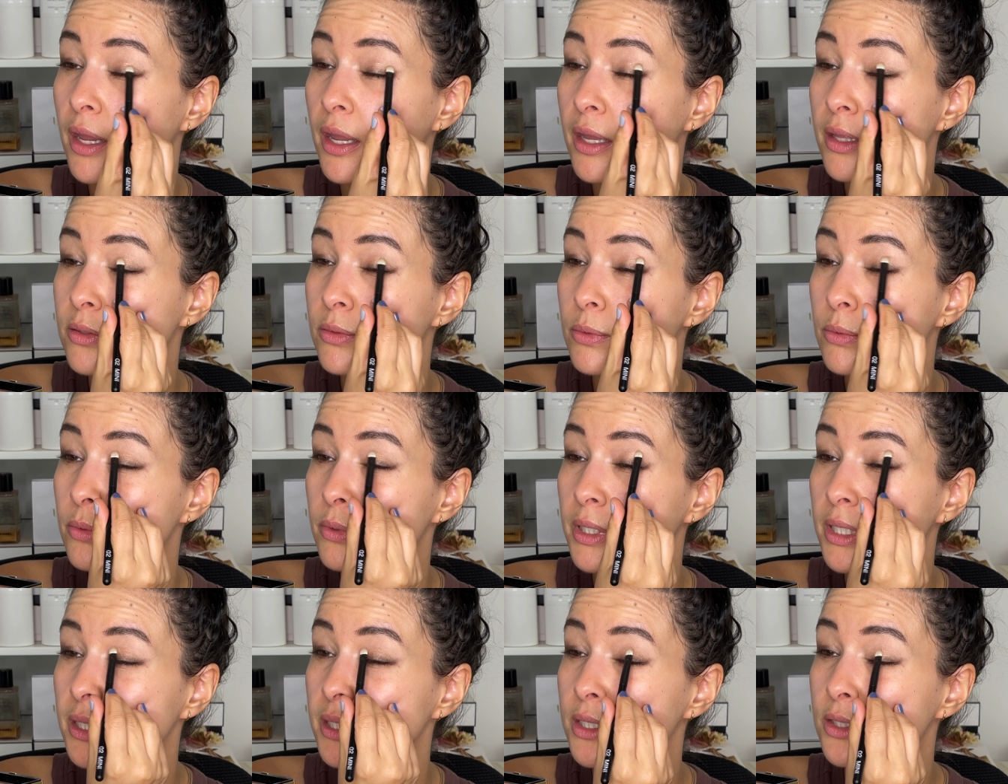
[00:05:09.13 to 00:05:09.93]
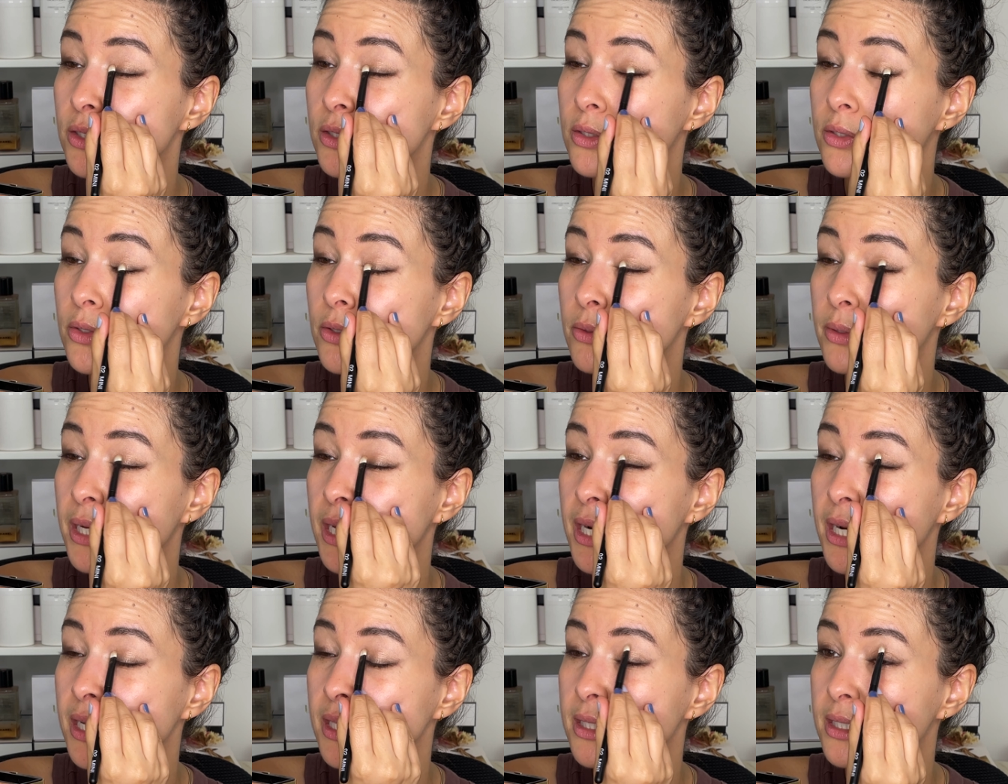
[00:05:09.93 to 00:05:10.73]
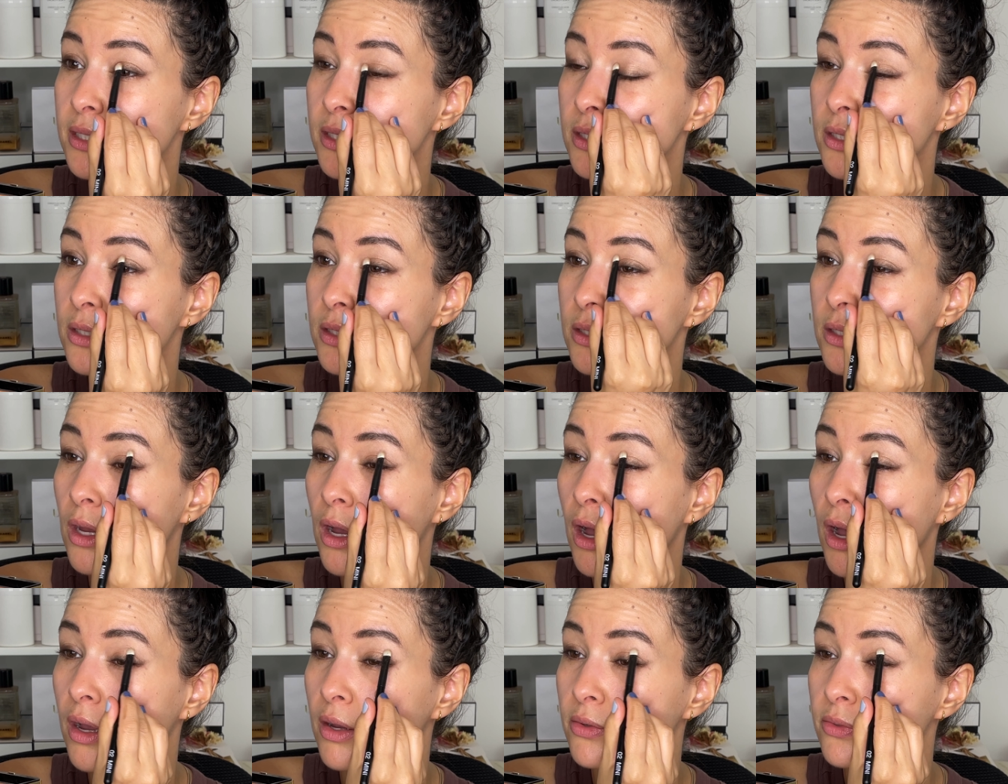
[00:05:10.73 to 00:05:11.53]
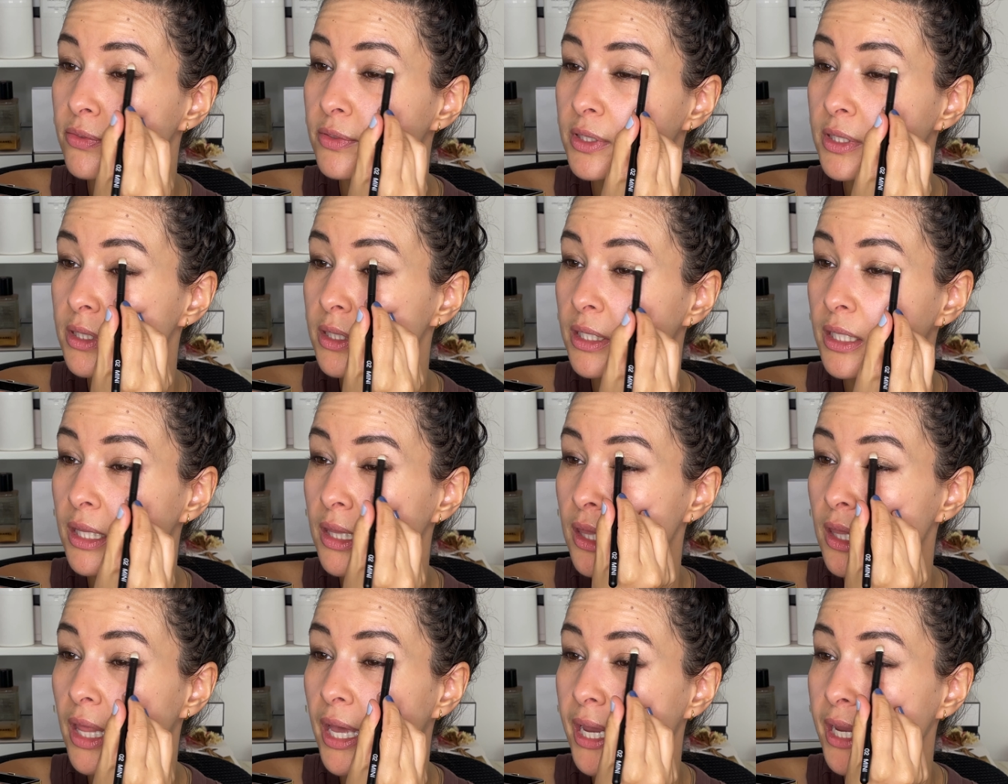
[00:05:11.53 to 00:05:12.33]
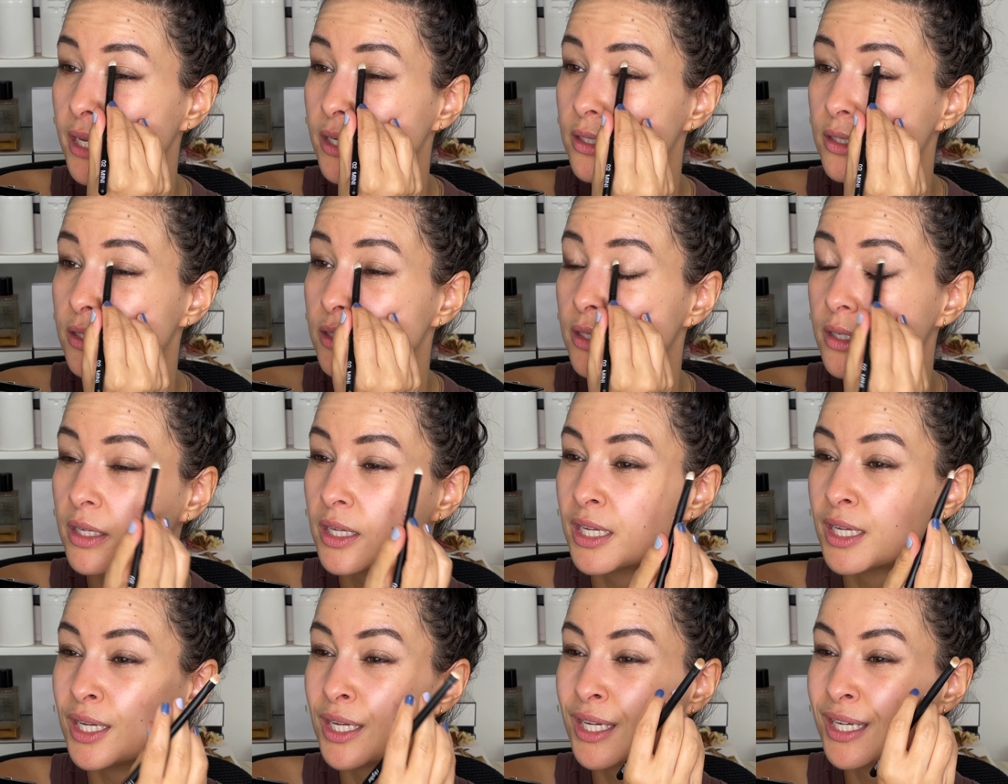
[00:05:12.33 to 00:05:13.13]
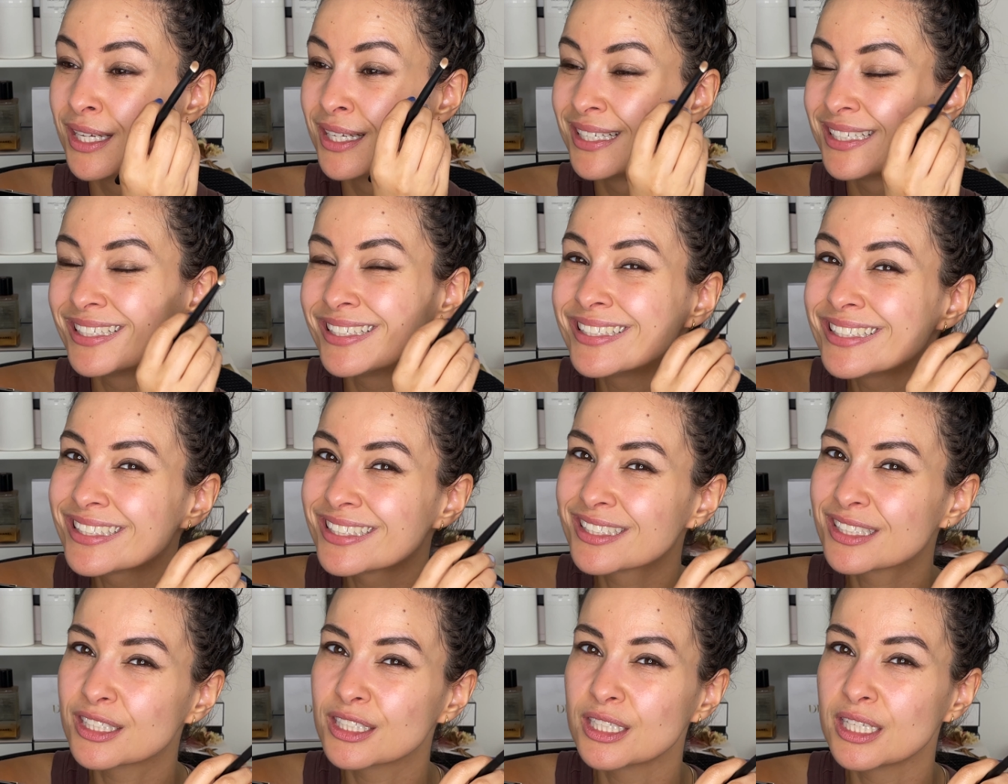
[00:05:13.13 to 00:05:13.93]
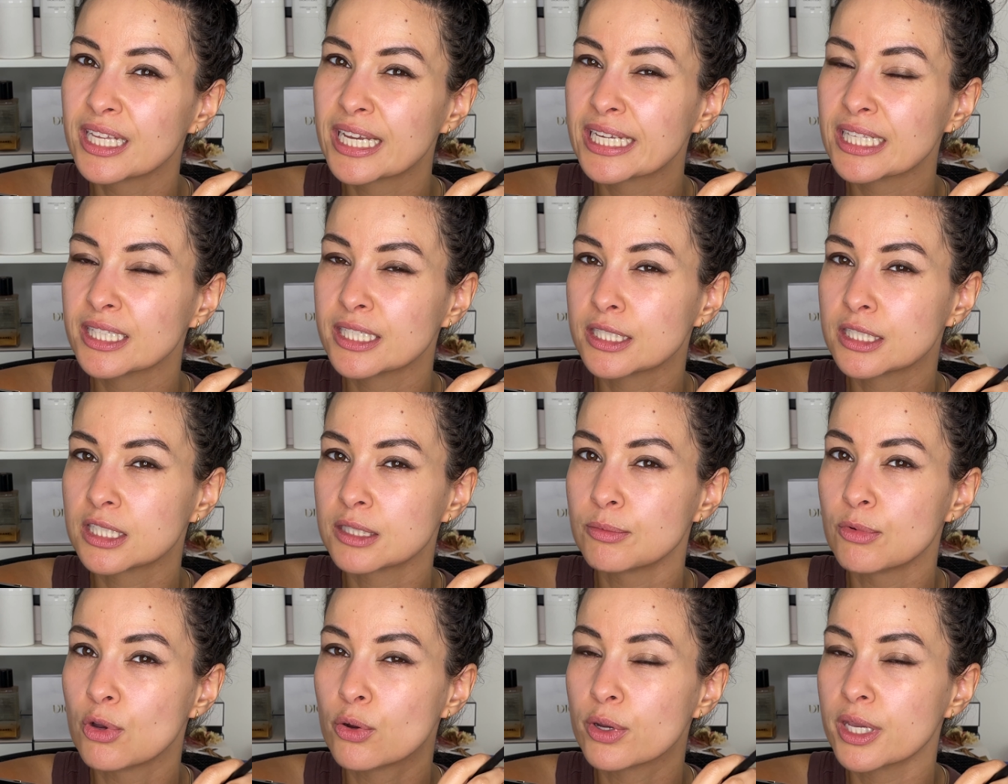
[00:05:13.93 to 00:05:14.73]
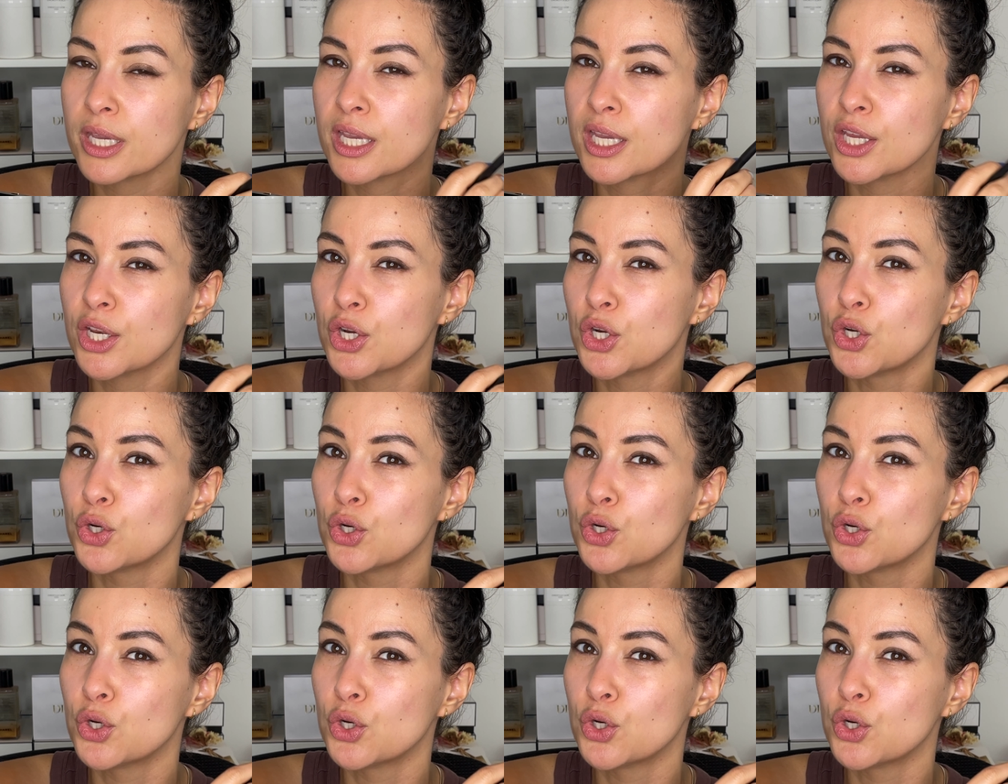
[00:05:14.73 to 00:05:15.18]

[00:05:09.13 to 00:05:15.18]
It's really just creating this soft, light, slightly smoky,